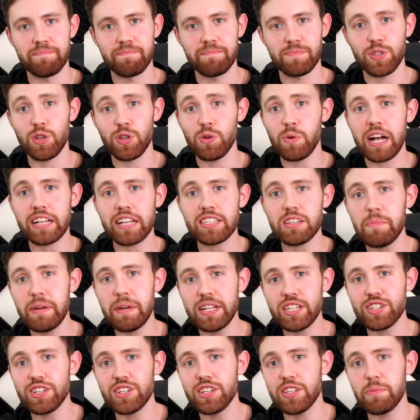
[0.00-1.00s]
So as I
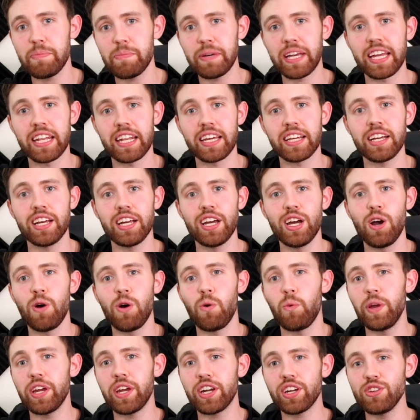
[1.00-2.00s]
mentioned at the beginning,
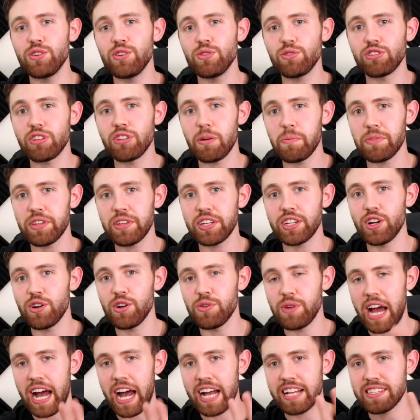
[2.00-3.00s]
we can use something
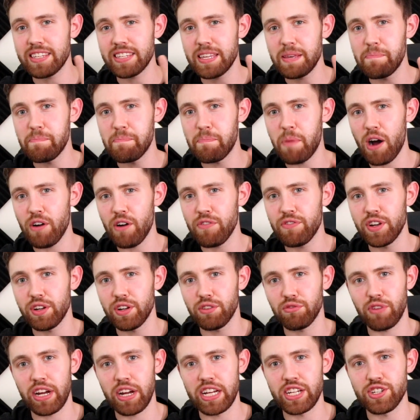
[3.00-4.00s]
known as the Buffett
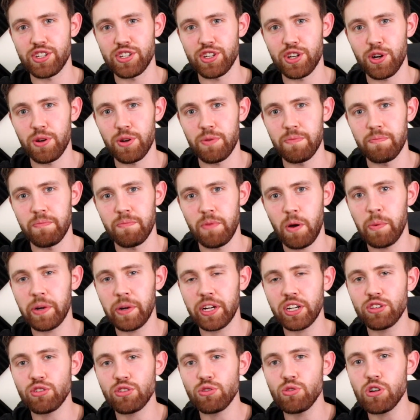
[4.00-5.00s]
ratio. And we're
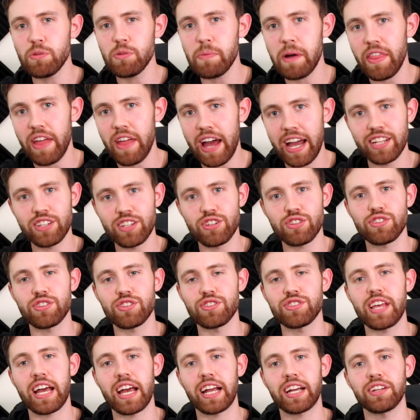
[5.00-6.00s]
going to talk about that in just a
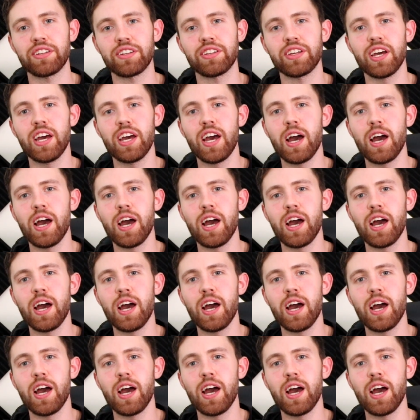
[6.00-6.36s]
second.